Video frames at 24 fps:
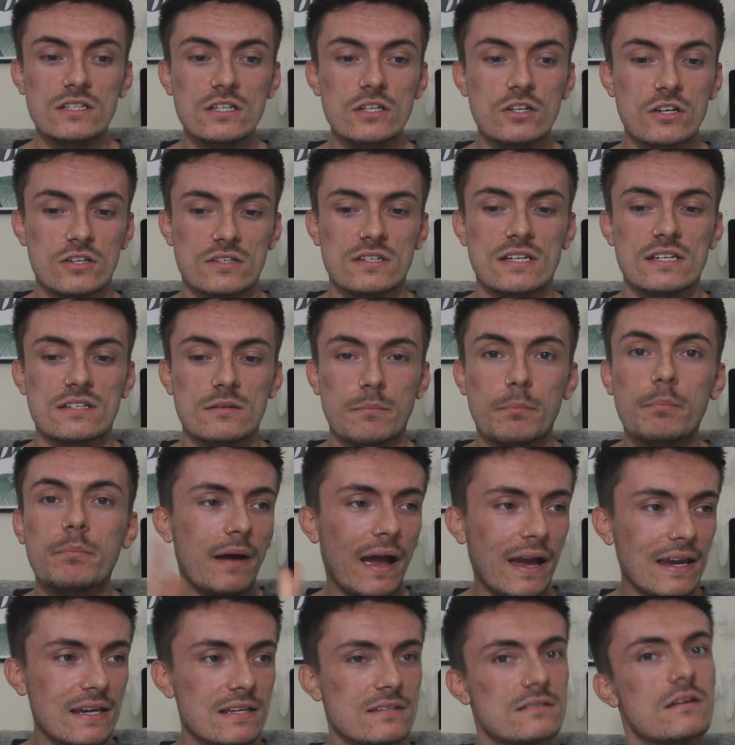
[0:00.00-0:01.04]
You just need to
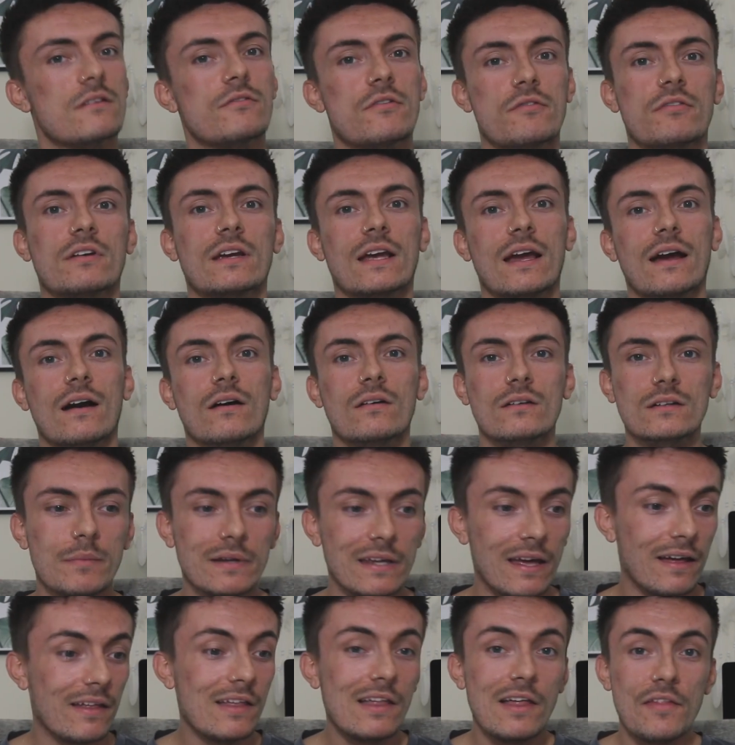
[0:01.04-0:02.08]
pace everything out. But
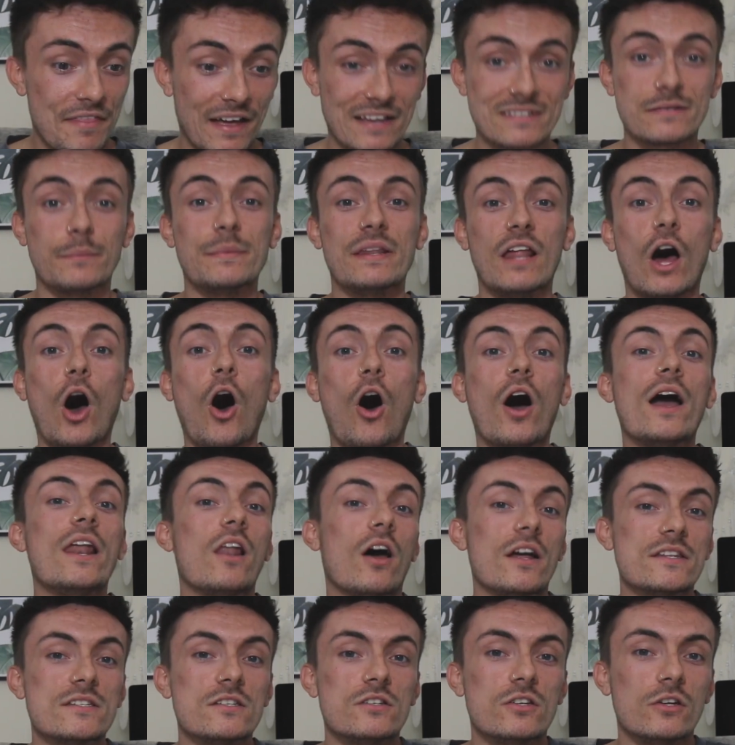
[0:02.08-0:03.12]
yeah, that's something that I
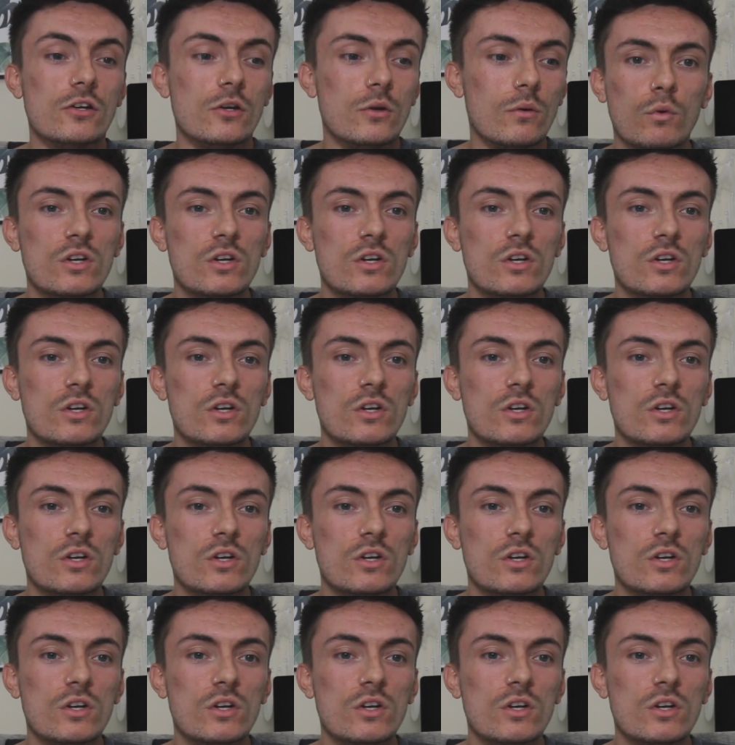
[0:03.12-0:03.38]
like to do.